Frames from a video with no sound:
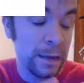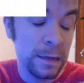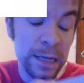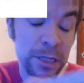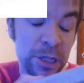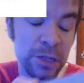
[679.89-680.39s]

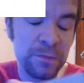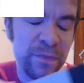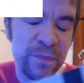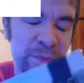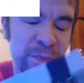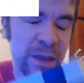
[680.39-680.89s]
that...
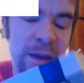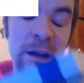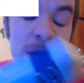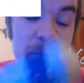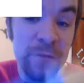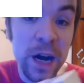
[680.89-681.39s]

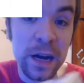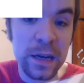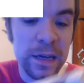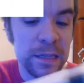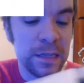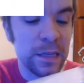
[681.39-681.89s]

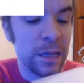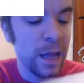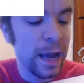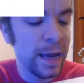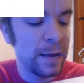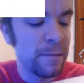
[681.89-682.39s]
It's the
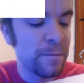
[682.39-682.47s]
light...